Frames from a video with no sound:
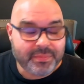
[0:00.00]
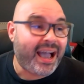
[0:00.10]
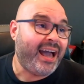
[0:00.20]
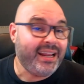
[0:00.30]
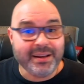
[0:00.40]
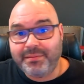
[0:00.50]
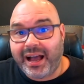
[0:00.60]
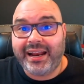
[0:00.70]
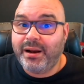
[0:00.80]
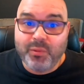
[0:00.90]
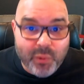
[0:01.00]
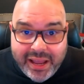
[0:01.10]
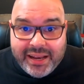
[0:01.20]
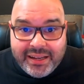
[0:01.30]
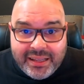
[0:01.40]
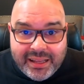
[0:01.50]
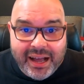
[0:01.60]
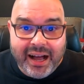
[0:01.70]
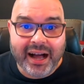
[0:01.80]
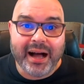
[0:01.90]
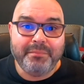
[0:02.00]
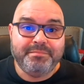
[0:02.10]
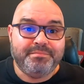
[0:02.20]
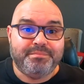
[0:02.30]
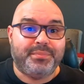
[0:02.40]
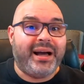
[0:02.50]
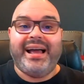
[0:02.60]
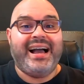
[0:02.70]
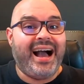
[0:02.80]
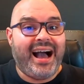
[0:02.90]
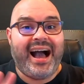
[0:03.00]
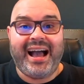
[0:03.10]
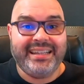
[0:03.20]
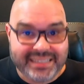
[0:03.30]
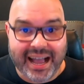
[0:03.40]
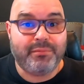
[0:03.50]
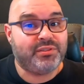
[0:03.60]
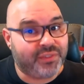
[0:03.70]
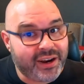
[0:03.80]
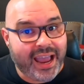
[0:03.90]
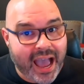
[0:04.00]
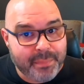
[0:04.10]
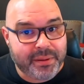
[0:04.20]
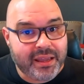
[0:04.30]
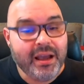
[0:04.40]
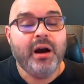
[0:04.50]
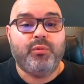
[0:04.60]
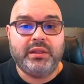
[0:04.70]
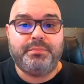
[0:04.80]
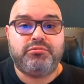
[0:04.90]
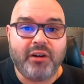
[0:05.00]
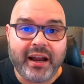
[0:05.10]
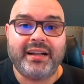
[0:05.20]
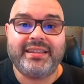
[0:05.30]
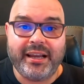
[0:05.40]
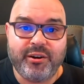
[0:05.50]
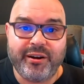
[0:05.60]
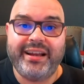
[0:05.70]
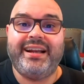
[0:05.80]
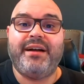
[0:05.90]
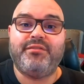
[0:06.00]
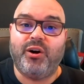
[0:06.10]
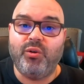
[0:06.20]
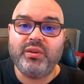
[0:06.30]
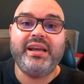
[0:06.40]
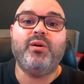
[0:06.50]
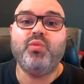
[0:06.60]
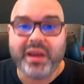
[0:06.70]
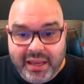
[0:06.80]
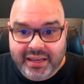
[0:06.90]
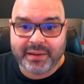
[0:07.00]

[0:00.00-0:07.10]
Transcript: I didn't win, but I was very happy with the product I created after only a week.